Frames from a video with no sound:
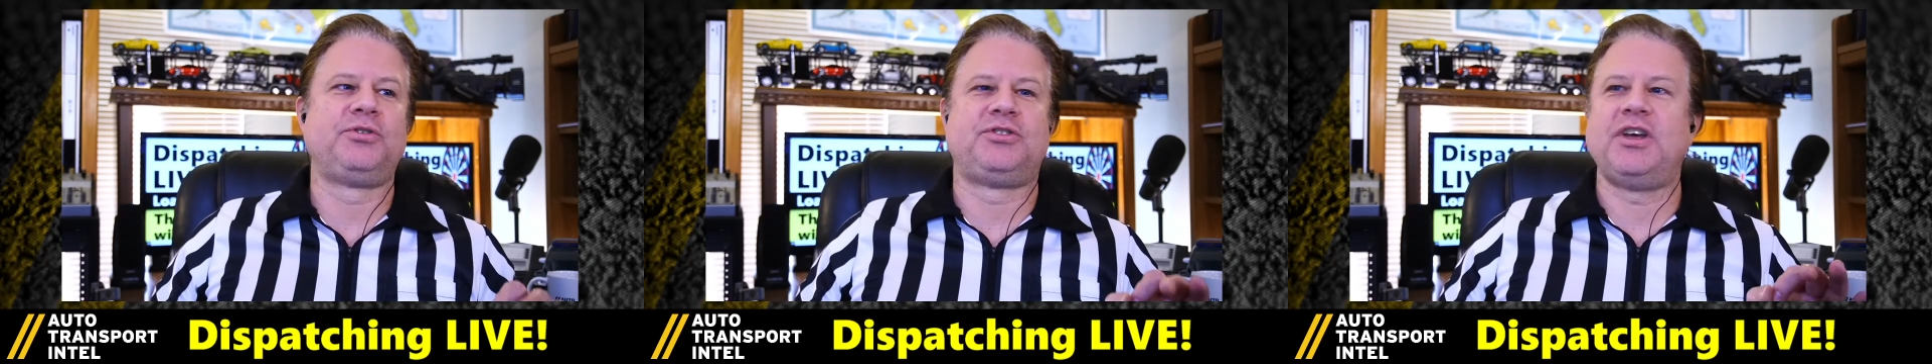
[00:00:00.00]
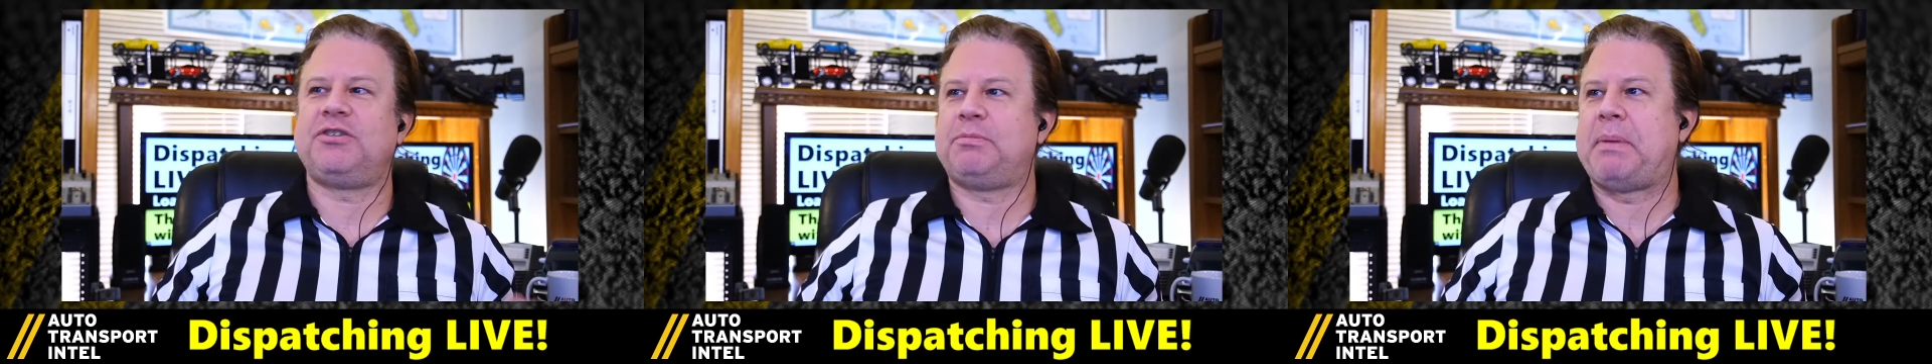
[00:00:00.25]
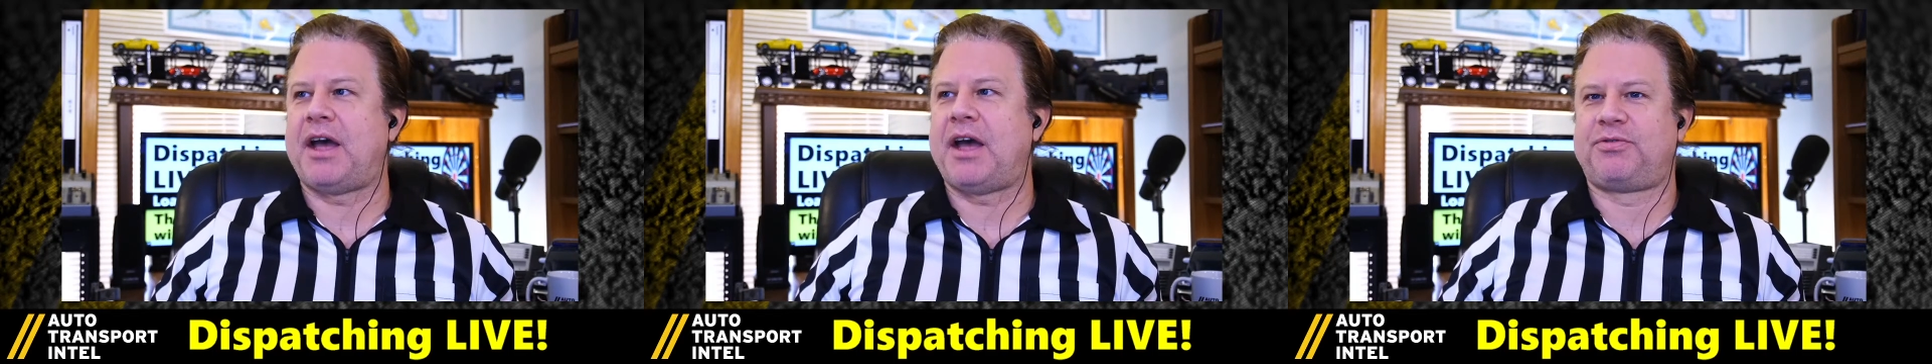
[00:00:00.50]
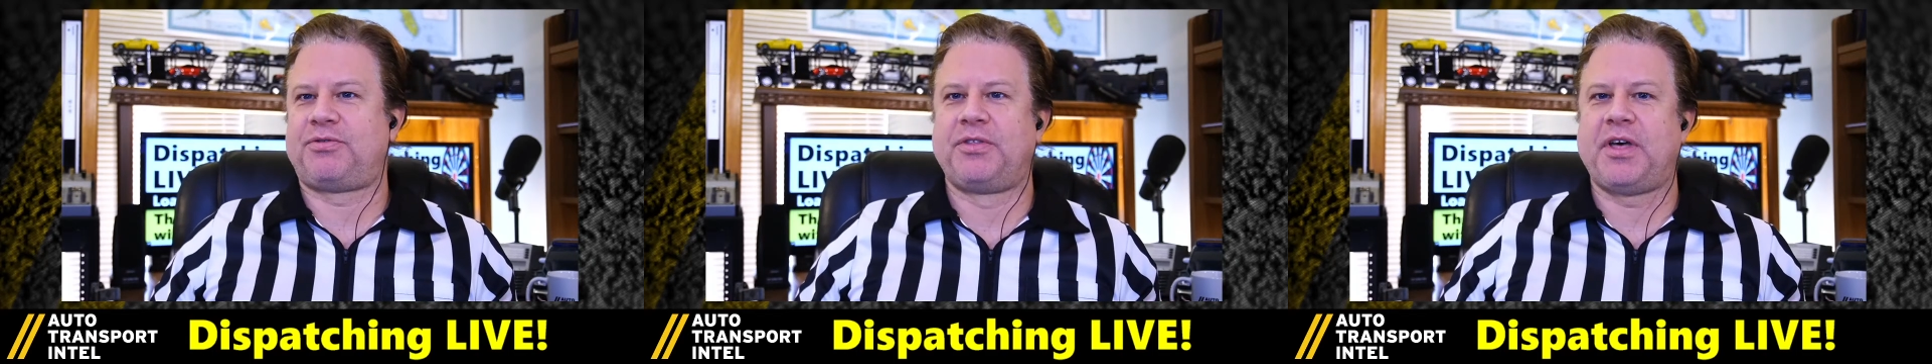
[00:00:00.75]
dispatch
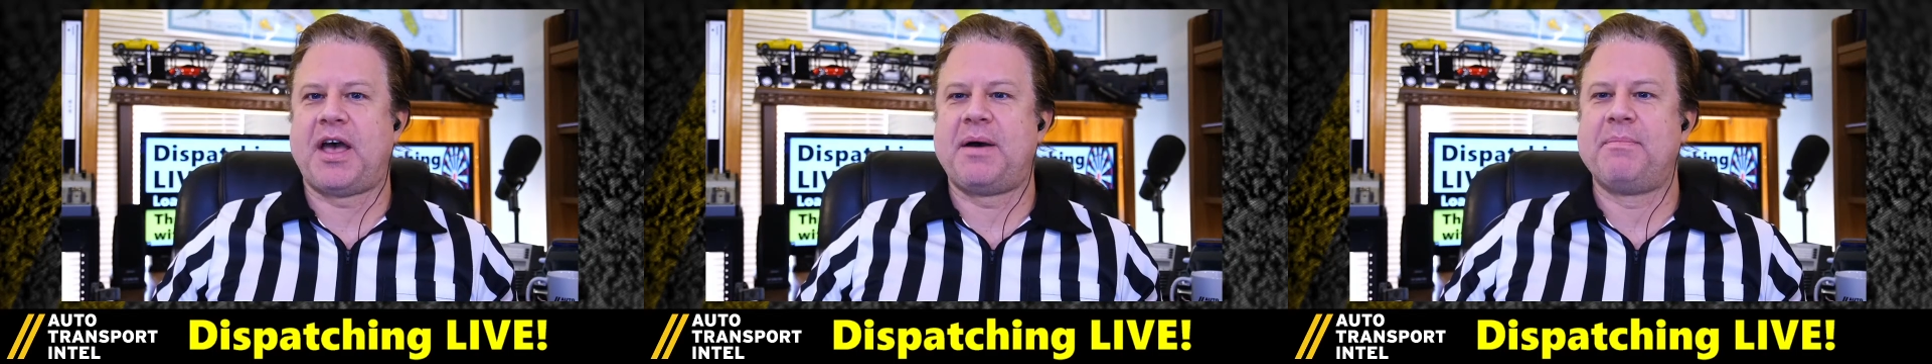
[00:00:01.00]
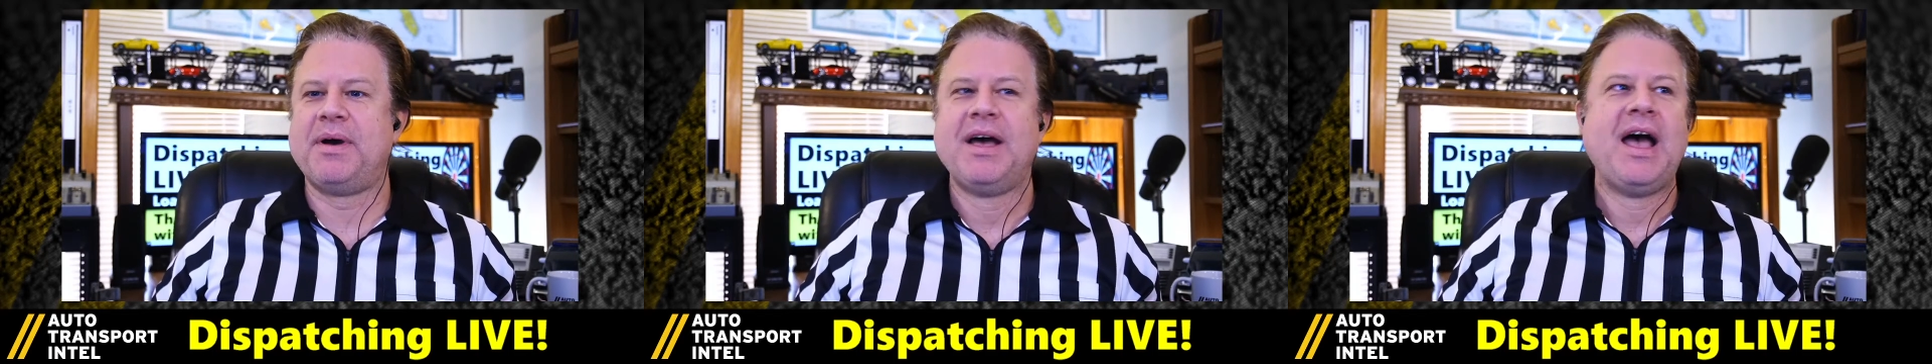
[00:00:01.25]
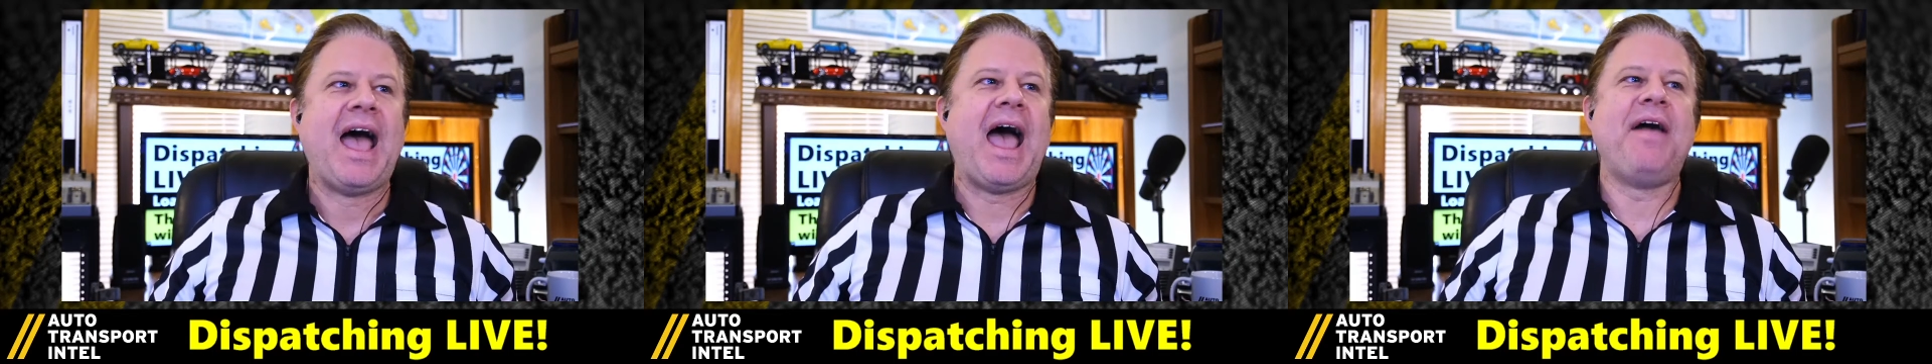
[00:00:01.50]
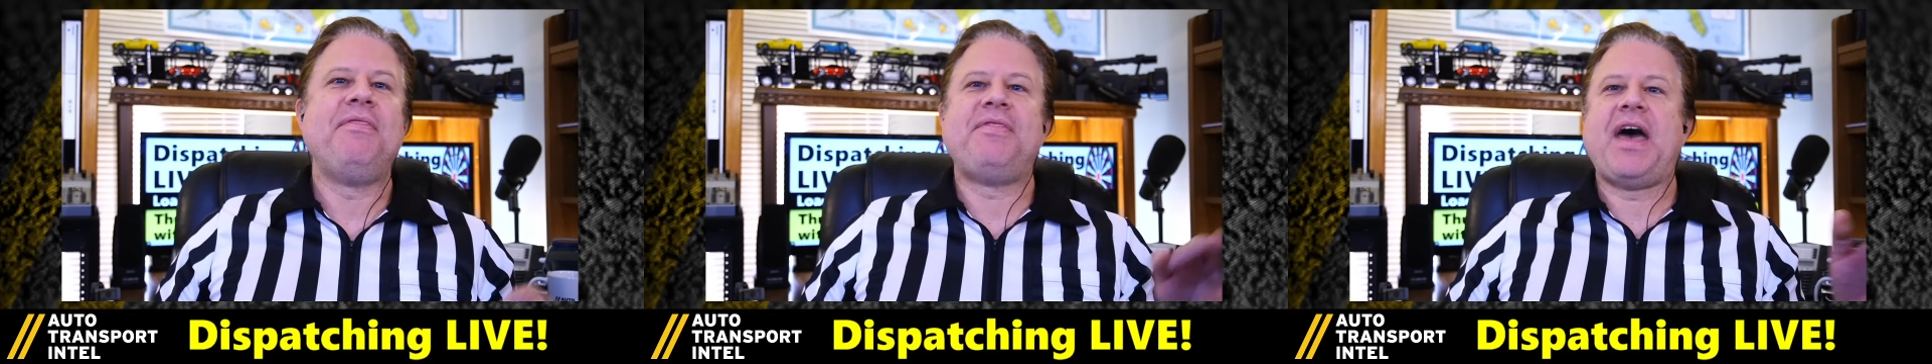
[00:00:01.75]
for them,
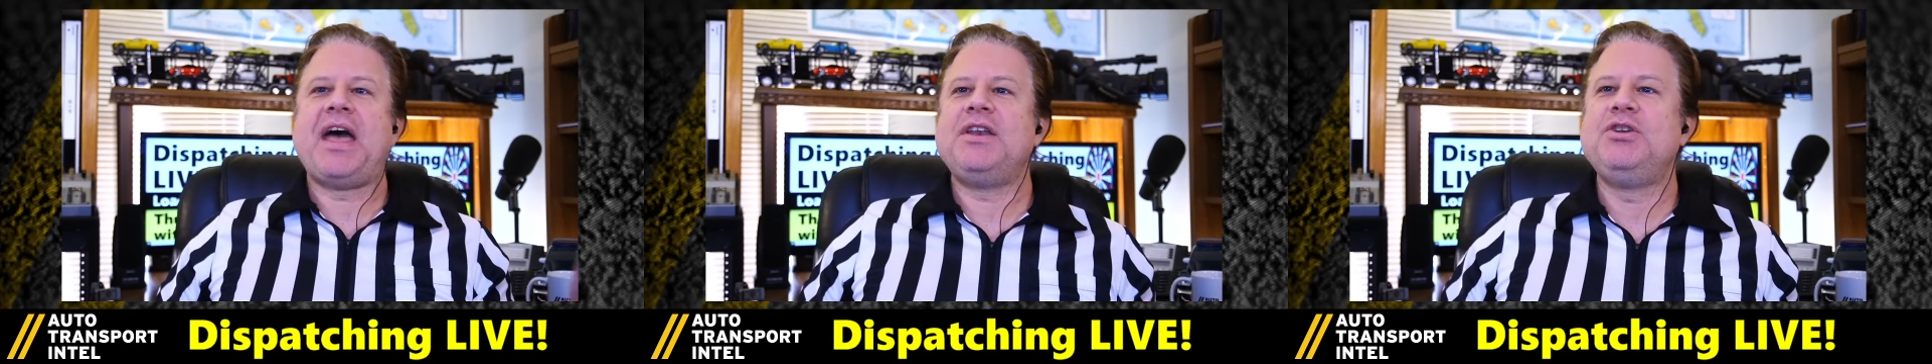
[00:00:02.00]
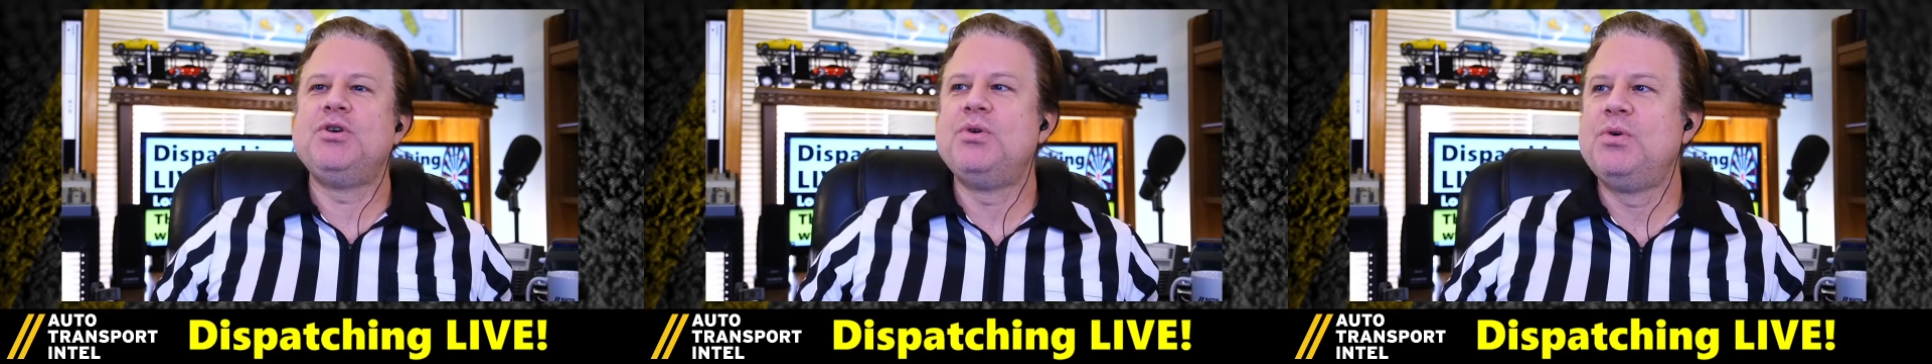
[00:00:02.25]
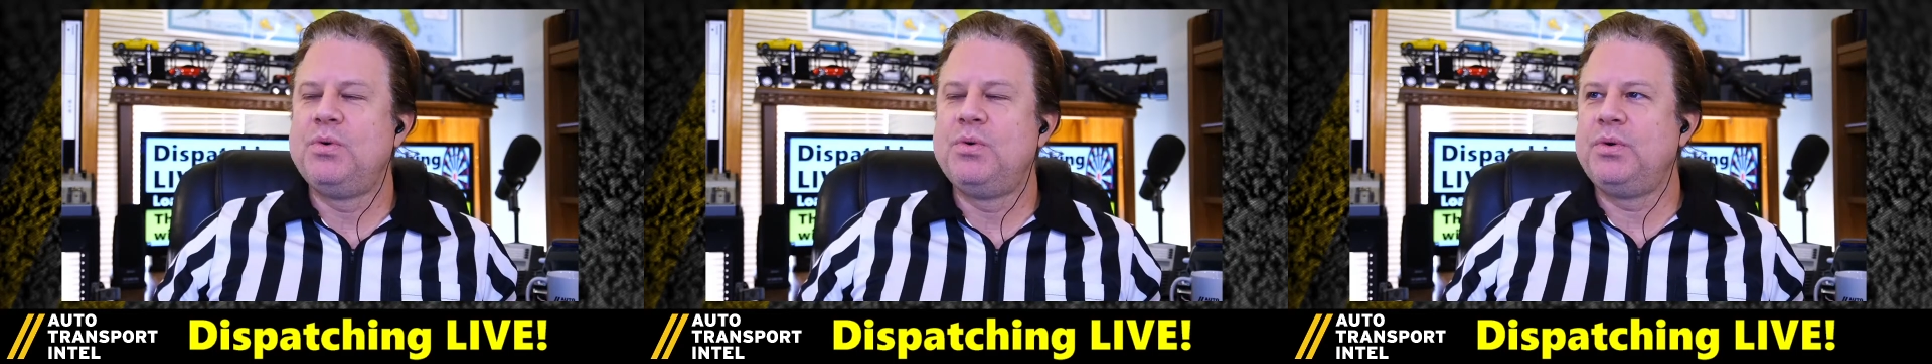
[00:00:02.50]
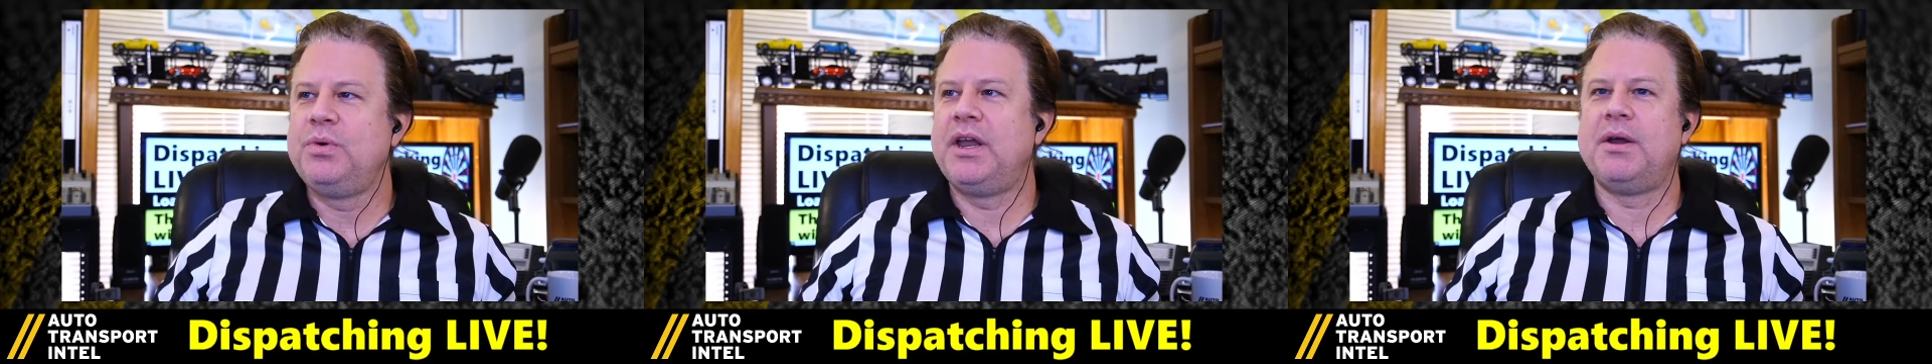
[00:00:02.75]
and then you,